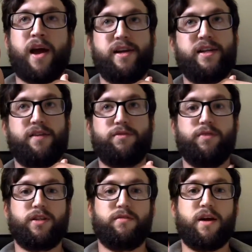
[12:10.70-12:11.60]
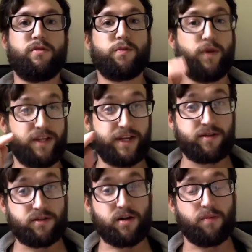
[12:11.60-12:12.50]
I did have to wriggle around. We
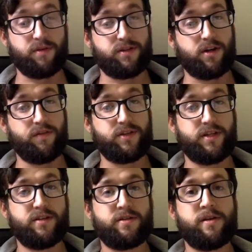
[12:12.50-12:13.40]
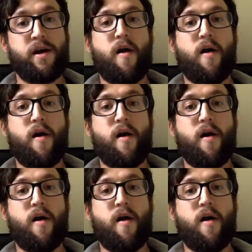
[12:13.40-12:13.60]
didn't stop at the services